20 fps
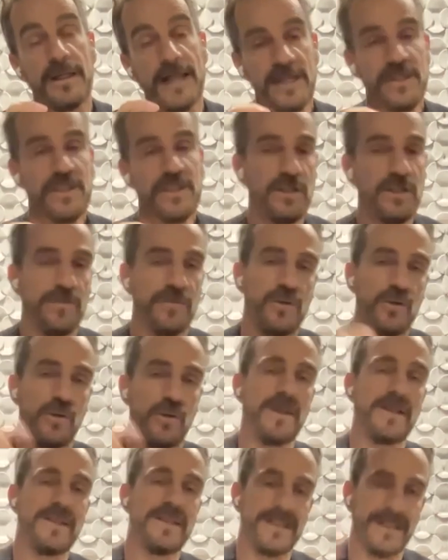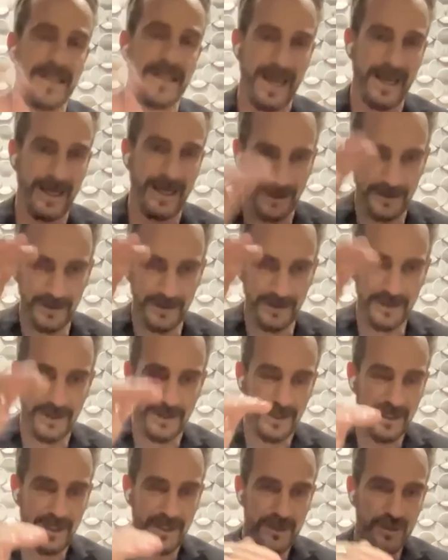connection of human
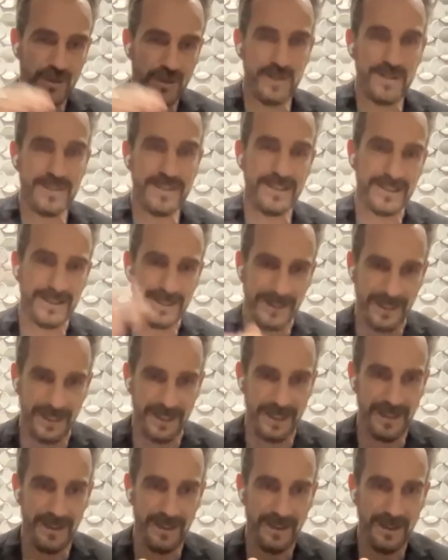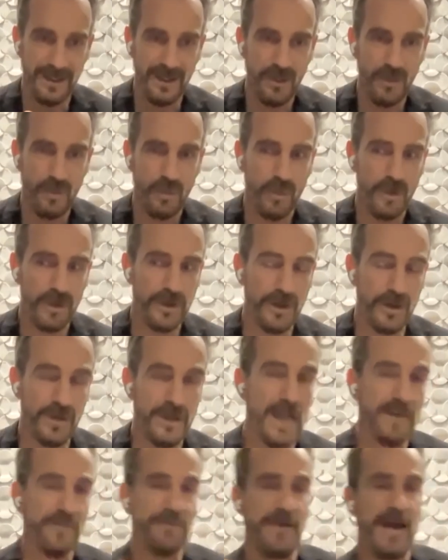scale towards the city, where
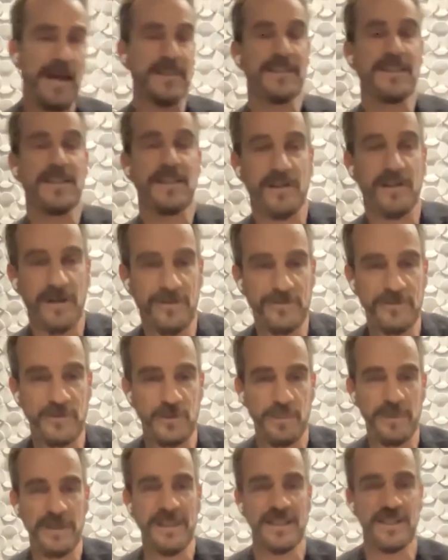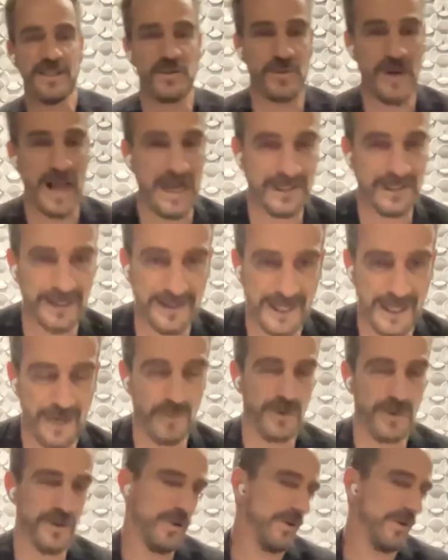you're not fast enough to be
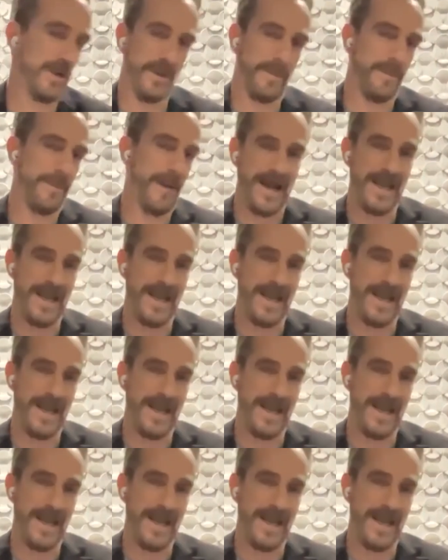distracted, like when you're on